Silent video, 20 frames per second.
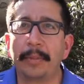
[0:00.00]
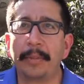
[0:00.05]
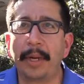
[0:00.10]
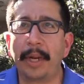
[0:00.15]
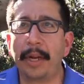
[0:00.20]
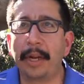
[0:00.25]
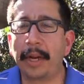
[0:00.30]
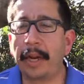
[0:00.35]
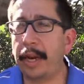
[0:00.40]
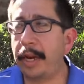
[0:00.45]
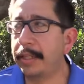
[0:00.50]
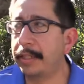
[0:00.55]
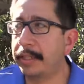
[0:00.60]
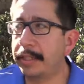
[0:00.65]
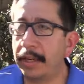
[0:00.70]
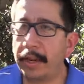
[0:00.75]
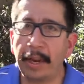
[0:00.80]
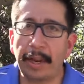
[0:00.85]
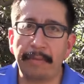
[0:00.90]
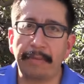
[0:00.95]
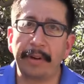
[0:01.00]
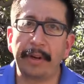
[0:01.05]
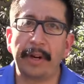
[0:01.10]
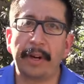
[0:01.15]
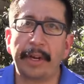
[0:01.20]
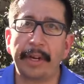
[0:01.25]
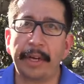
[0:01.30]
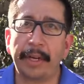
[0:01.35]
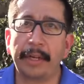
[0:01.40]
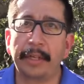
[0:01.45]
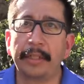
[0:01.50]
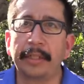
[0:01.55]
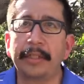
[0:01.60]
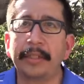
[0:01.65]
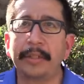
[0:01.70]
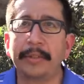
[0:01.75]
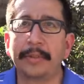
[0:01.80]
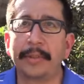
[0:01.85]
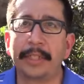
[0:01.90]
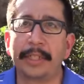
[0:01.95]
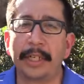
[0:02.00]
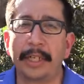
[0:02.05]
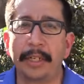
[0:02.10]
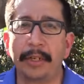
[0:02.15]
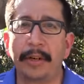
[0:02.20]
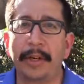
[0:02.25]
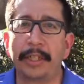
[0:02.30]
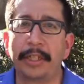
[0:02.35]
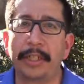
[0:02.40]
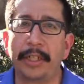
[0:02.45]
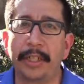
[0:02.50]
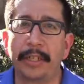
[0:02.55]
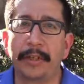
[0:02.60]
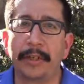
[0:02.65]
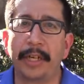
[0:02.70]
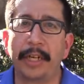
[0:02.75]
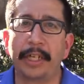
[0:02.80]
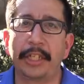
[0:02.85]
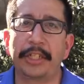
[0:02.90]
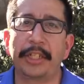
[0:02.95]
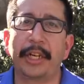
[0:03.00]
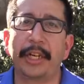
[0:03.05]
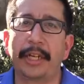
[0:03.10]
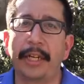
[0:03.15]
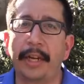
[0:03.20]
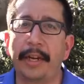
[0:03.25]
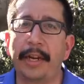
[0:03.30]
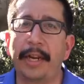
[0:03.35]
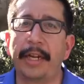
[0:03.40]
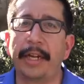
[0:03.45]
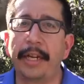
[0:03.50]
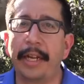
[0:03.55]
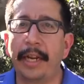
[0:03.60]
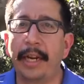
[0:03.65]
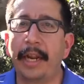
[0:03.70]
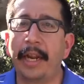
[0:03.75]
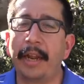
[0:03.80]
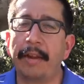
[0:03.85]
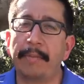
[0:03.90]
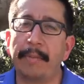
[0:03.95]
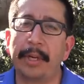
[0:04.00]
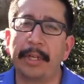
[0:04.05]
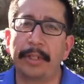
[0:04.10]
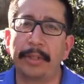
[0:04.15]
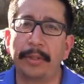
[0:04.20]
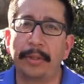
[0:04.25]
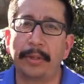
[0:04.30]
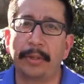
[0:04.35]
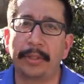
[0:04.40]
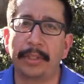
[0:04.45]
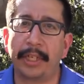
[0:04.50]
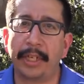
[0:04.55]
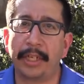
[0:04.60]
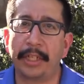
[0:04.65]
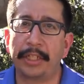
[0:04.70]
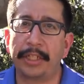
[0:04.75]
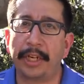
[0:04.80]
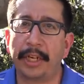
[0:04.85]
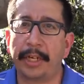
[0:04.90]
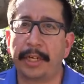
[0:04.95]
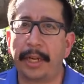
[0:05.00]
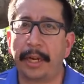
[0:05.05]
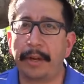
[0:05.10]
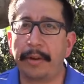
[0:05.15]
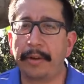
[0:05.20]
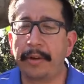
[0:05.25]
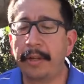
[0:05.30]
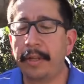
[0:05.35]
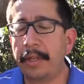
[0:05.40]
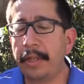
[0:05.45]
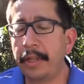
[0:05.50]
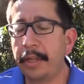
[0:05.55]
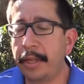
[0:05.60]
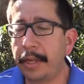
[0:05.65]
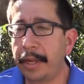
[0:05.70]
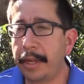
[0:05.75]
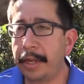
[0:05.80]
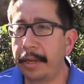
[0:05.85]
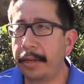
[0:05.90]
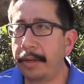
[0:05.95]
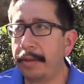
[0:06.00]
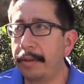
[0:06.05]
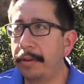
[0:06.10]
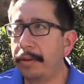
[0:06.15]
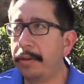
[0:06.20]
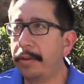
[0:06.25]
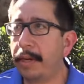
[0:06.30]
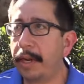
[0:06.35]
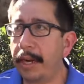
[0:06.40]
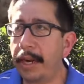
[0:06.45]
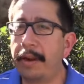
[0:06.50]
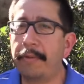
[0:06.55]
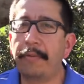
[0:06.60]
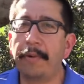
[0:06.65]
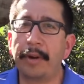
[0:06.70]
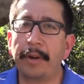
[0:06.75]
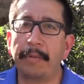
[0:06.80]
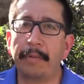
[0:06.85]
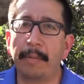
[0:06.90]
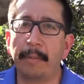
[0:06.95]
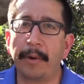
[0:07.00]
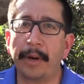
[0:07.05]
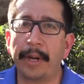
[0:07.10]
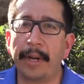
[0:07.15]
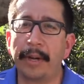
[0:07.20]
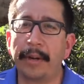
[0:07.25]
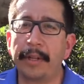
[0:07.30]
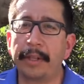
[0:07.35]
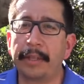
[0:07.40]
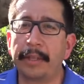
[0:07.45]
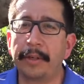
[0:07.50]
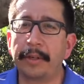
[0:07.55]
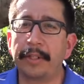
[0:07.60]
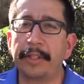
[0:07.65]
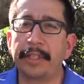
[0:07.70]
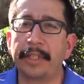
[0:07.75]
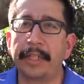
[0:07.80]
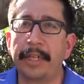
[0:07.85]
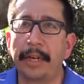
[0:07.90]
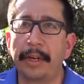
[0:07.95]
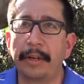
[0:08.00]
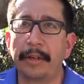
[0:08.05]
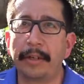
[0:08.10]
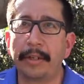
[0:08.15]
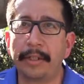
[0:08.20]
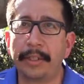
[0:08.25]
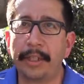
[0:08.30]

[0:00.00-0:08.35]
But I still haven't gone in, which I know I should go get it checked out. I did. I have my two girls getting checked out, and I have one of them right now at the urgent care.